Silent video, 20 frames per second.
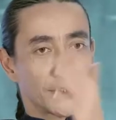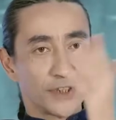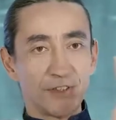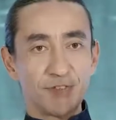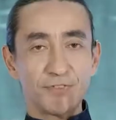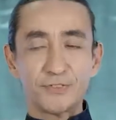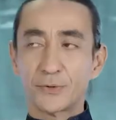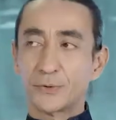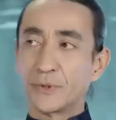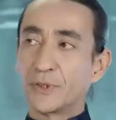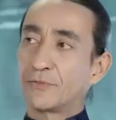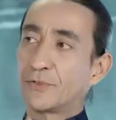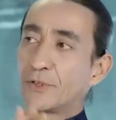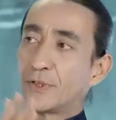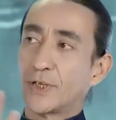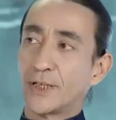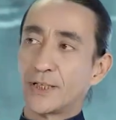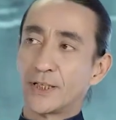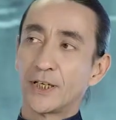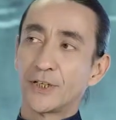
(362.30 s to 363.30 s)
East
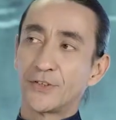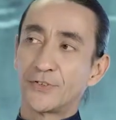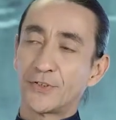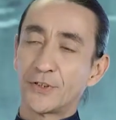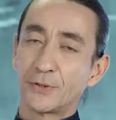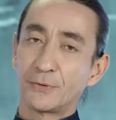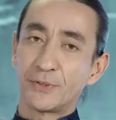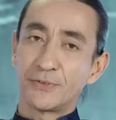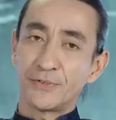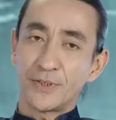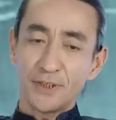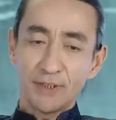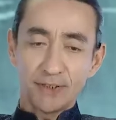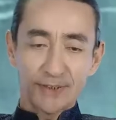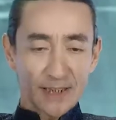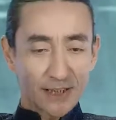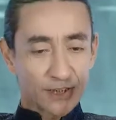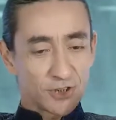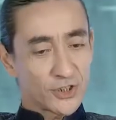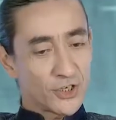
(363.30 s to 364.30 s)
River and Hudson River,
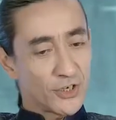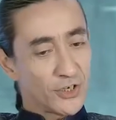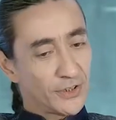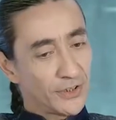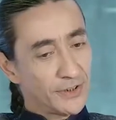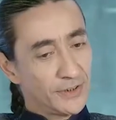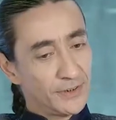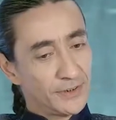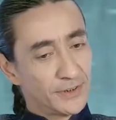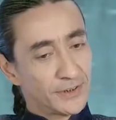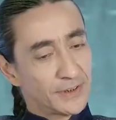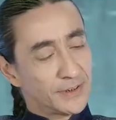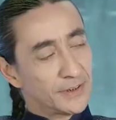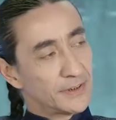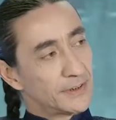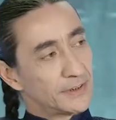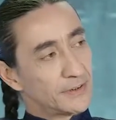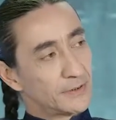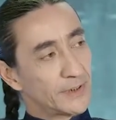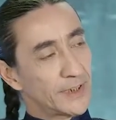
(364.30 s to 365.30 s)
that join
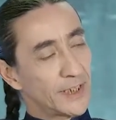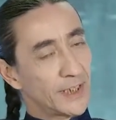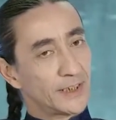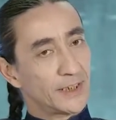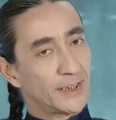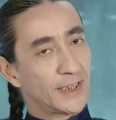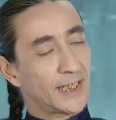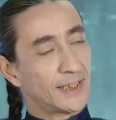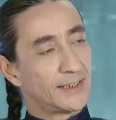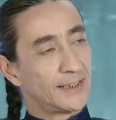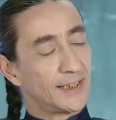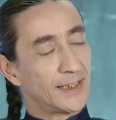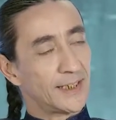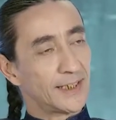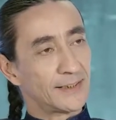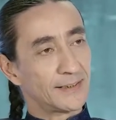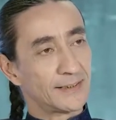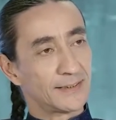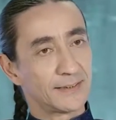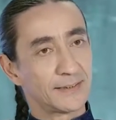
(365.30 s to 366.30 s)
together at the
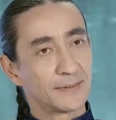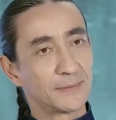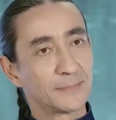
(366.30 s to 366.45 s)
end.